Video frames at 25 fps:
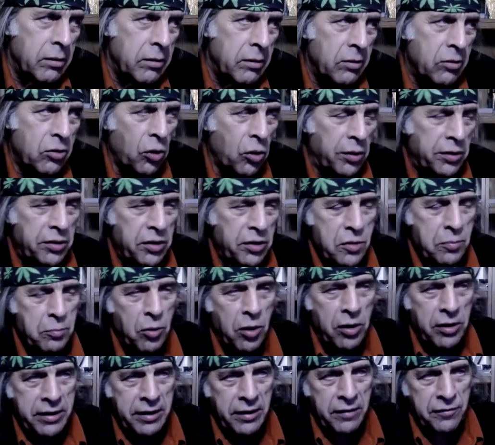So in this
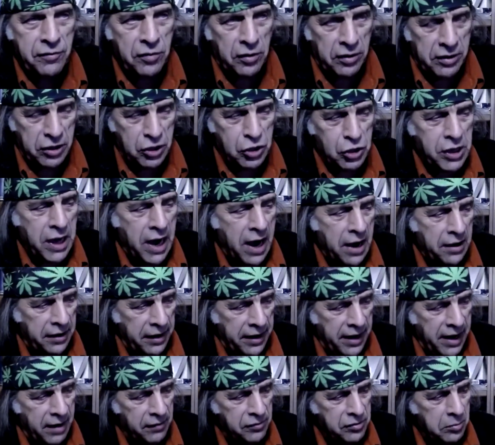book, uh, for each card, I
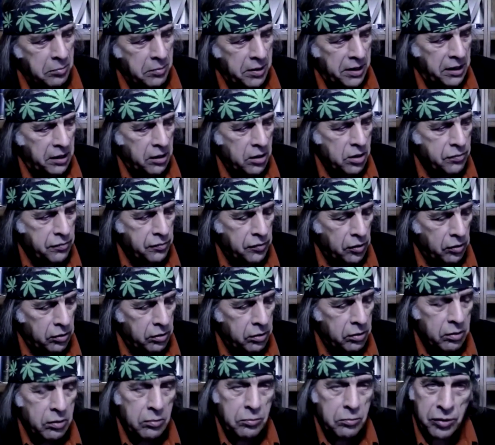have the meanings for
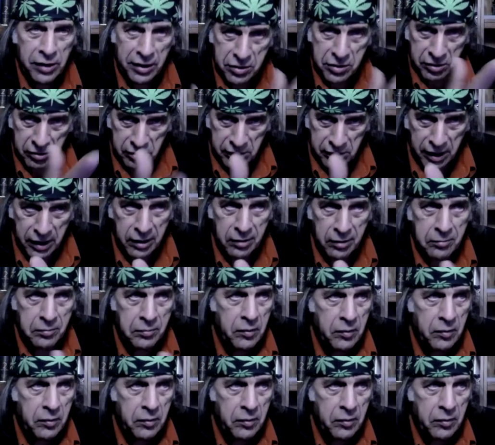present day.